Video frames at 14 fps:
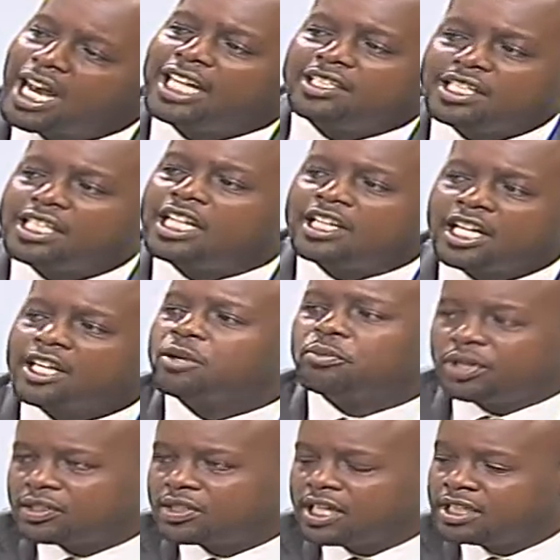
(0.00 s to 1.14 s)
until another
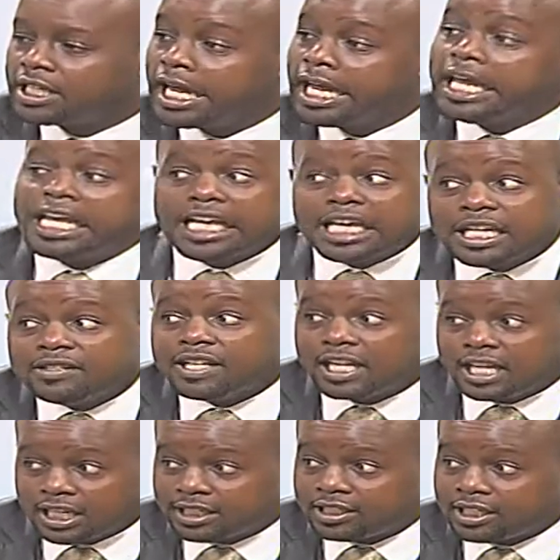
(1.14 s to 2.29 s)
president is
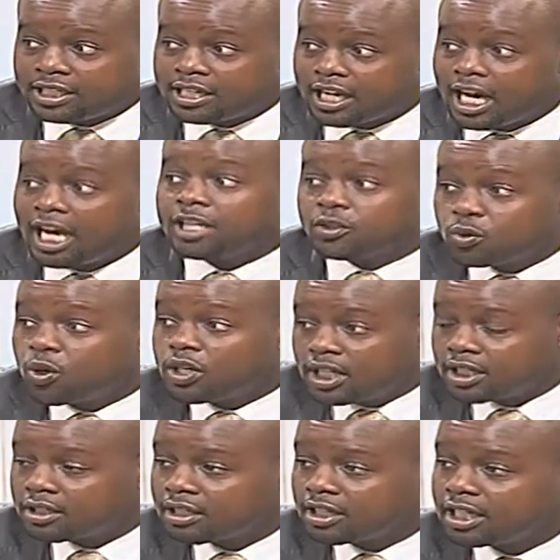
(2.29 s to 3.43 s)
elected and sworn in.
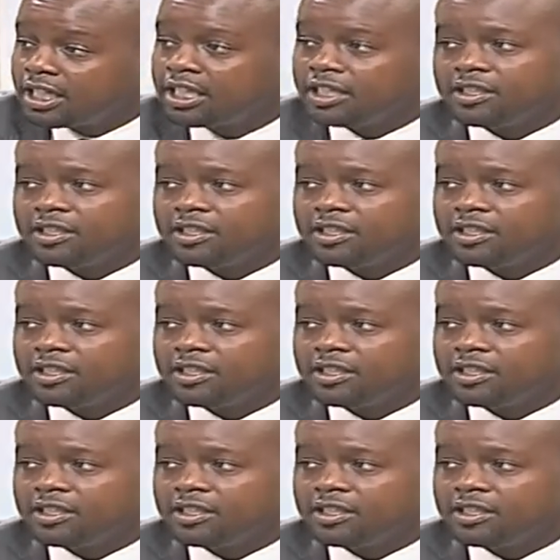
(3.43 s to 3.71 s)
Mm.